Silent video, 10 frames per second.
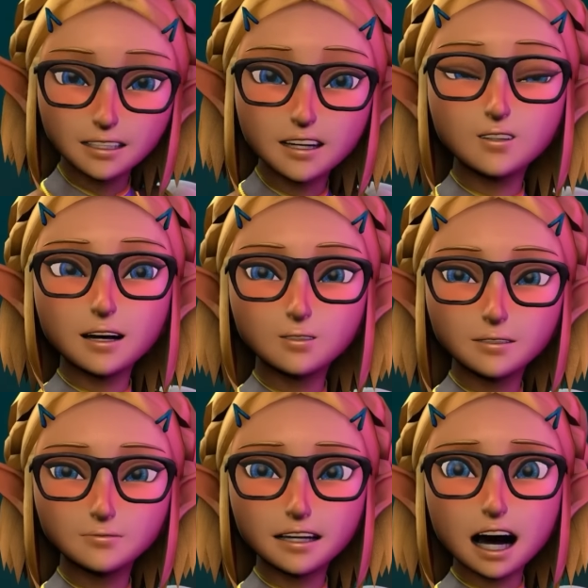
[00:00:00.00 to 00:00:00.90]
sure you
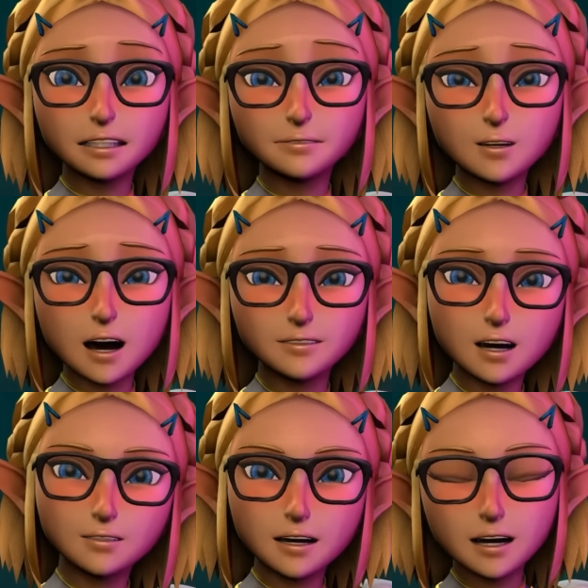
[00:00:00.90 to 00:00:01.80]
subscribe to my
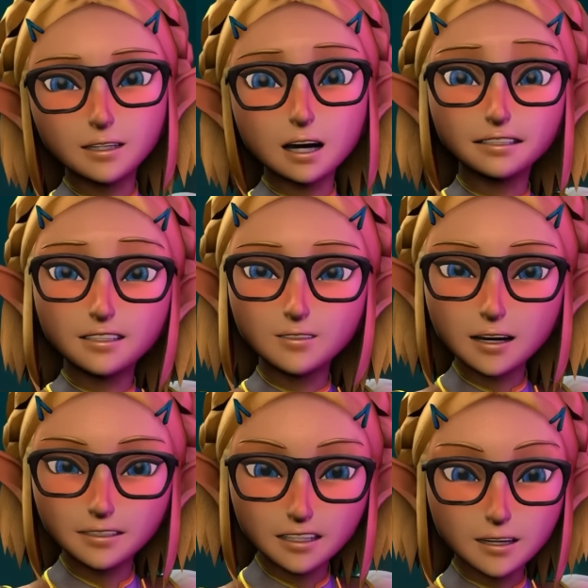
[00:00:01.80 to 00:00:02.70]
OnlyFans
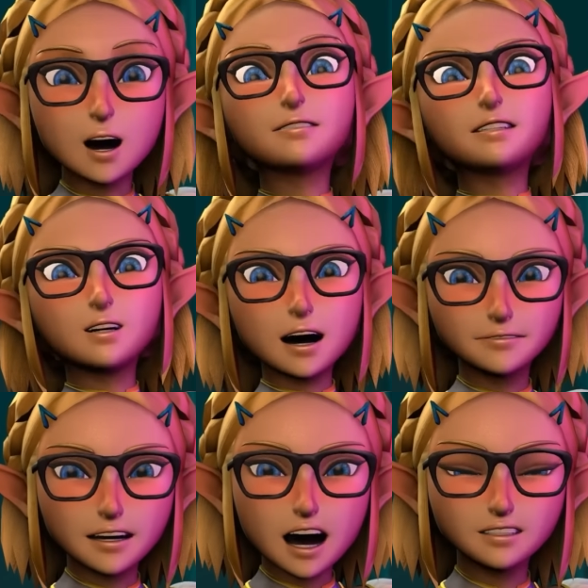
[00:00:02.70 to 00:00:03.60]
for
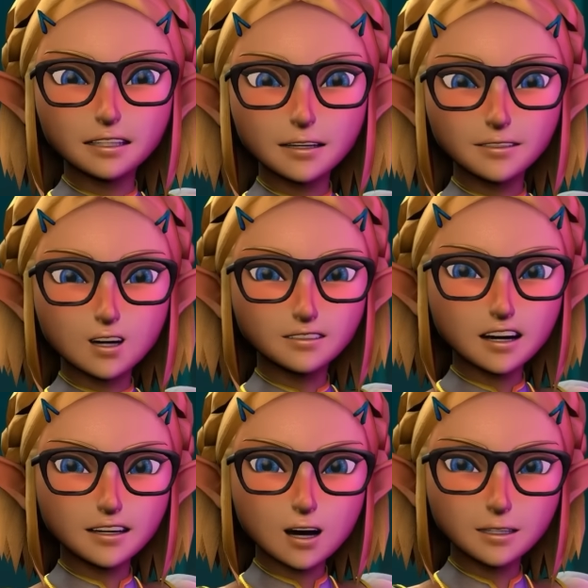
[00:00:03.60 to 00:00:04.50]
exclusive access to
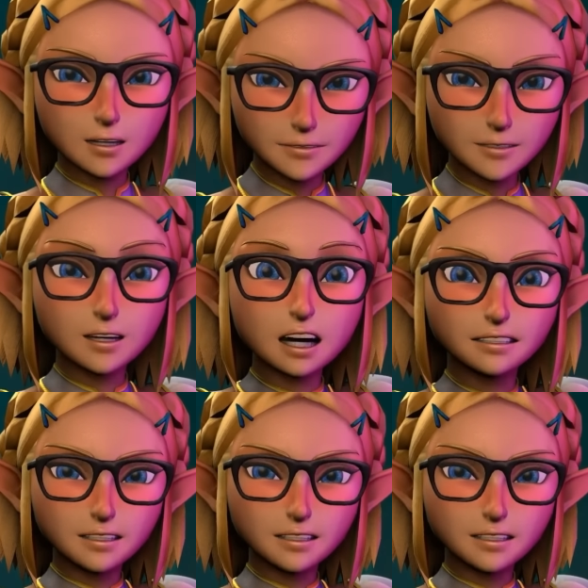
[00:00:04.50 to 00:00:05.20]
pictures of my feet.